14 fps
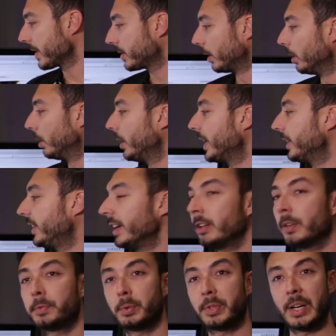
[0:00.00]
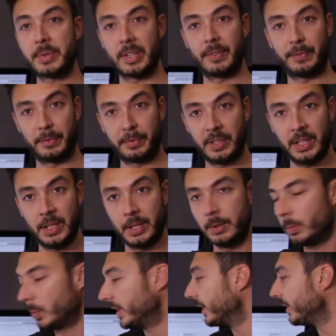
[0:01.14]
So at the end of
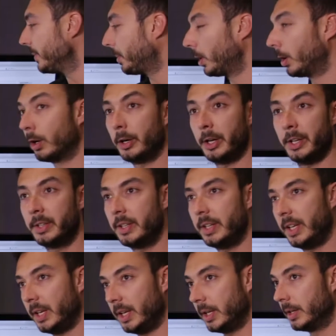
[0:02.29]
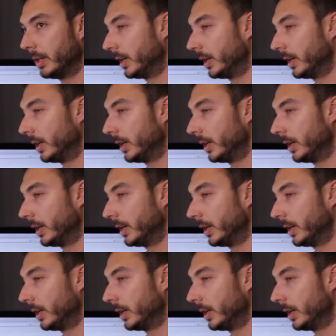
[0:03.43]
2015, we then deployed in